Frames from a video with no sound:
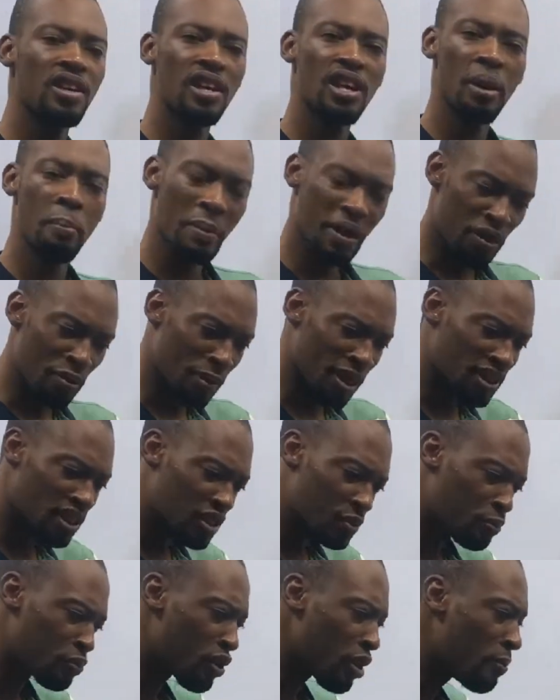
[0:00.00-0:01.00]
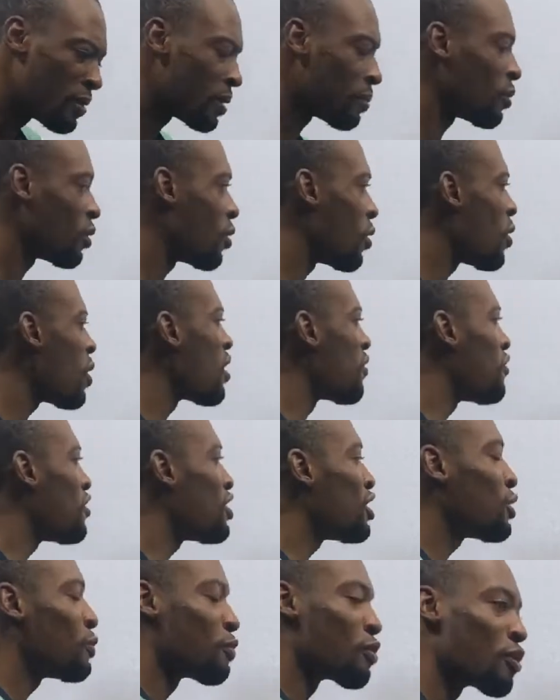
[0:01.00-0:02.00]
a mathematics problem or a
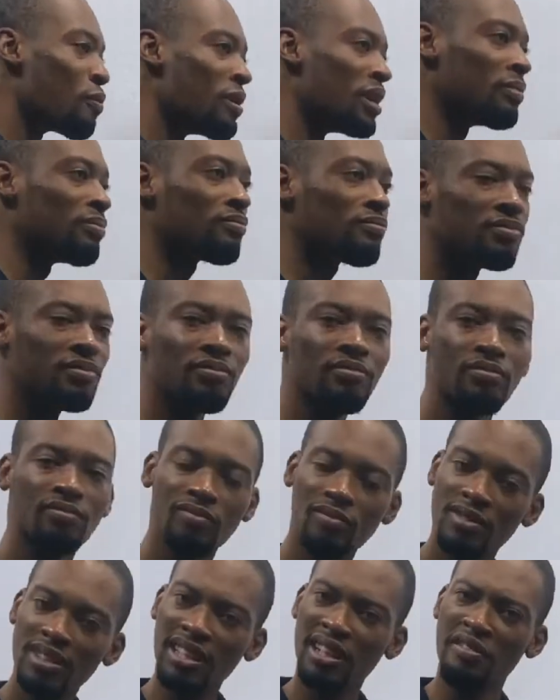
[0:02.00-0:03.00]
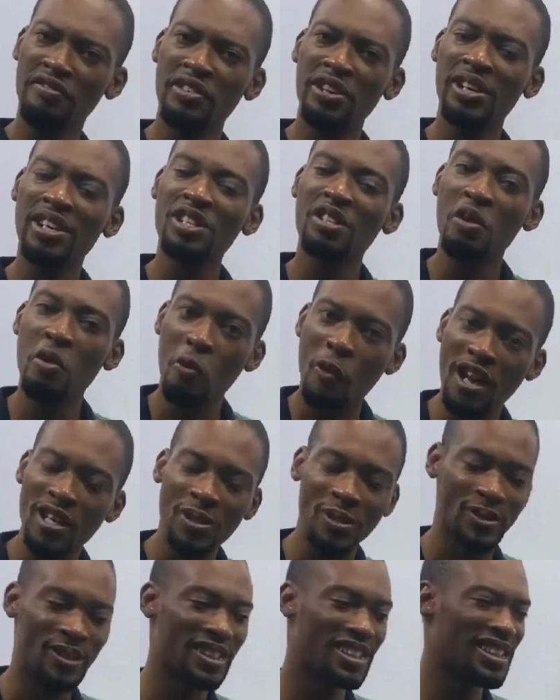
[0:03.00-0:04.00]
physics problem, variation
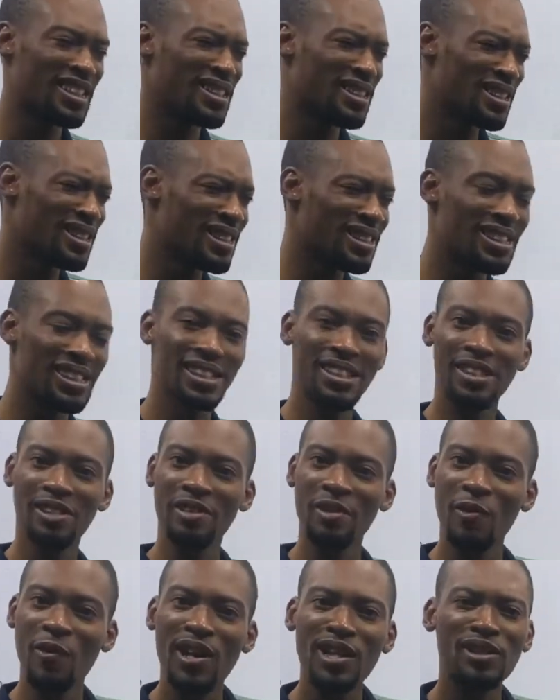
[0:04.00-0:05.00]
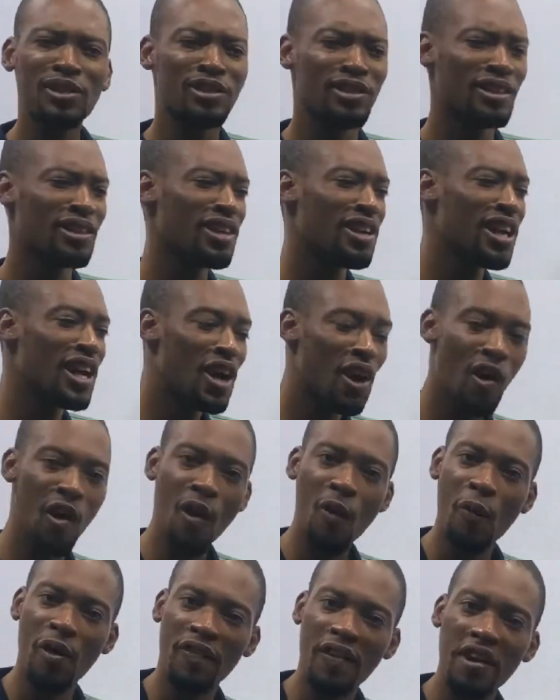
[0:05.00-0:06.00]
question, integration question,
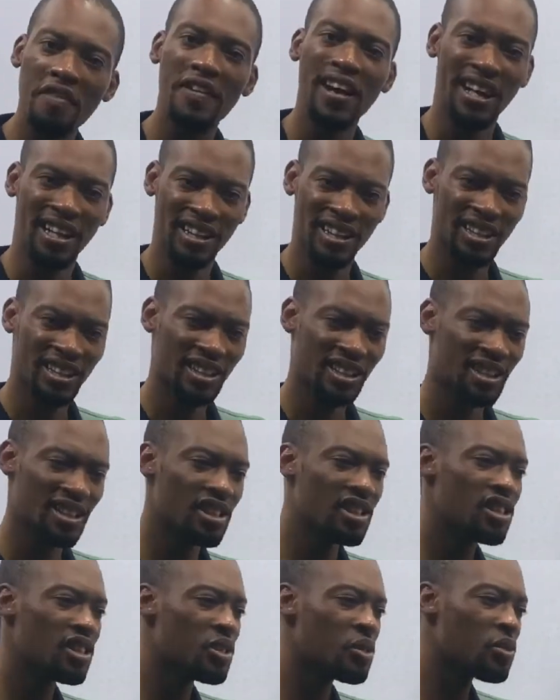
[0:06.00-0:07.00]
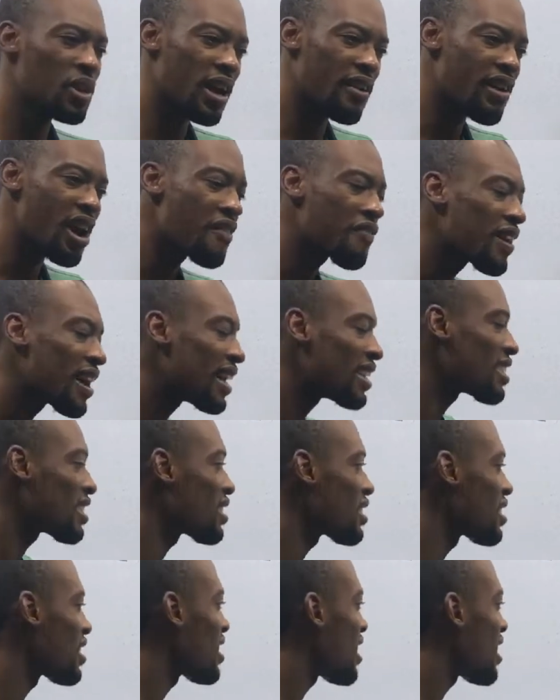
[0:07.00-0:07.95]
or whatever, you arrive at